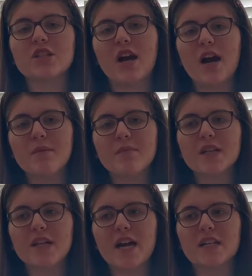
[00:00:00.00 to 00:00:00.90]
I'm
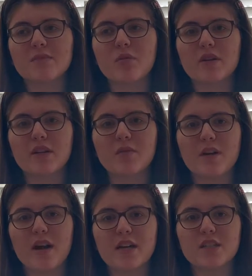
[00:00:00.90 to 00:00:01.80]
at a point where
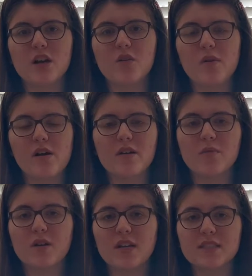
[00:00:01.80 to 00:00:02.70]
I know
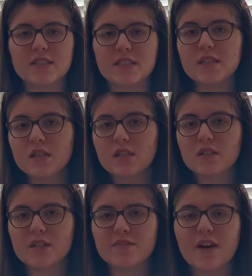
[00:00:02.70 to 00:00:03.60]
what I need.
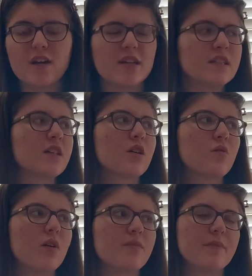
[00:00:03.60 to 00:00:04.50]
If I eat
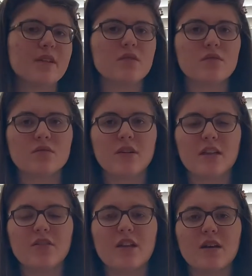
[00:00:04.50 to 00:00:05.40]
one meal
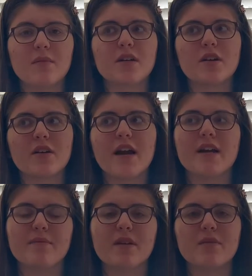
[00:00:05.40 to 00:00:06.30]
and then I'm okay,
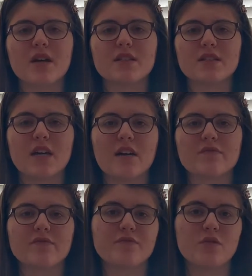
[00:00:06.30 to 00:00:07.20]
maybe I need to have
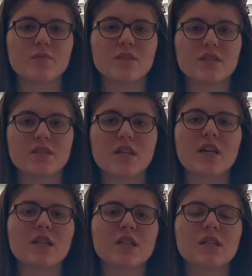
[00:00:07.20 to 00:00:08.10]
some formula
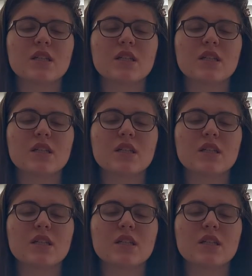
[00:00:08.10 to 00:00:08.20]
tonight.